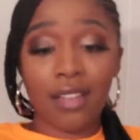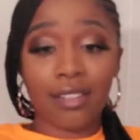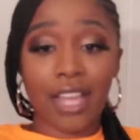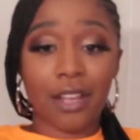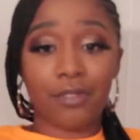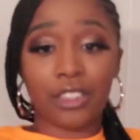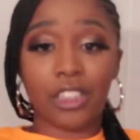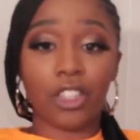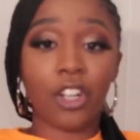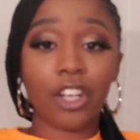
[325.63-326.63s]
the effort
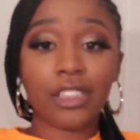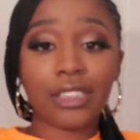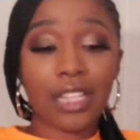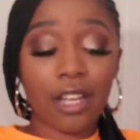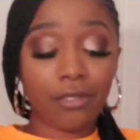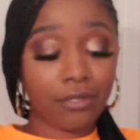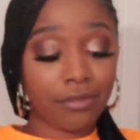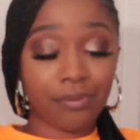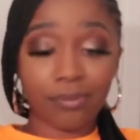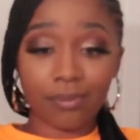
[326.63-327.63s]
to learn stuff.
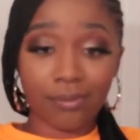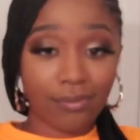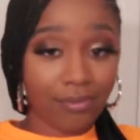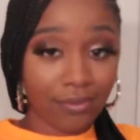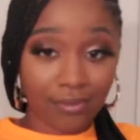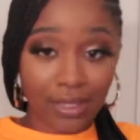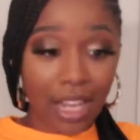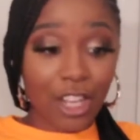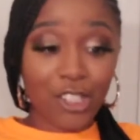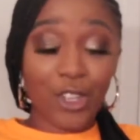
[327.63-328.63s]

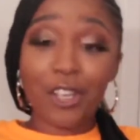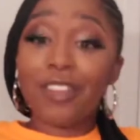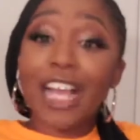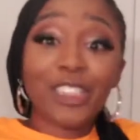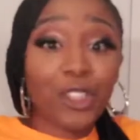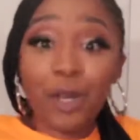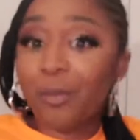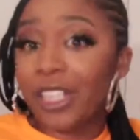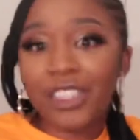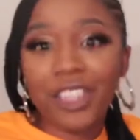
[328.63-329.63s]
So if that's your
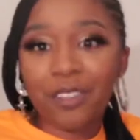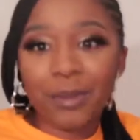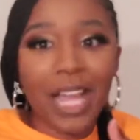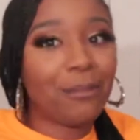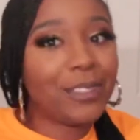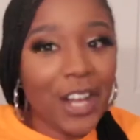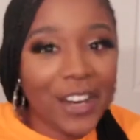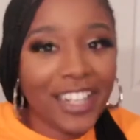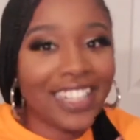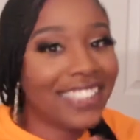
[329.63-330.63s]
impression of me, I'm
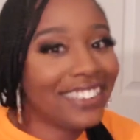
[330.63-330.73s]
sorry because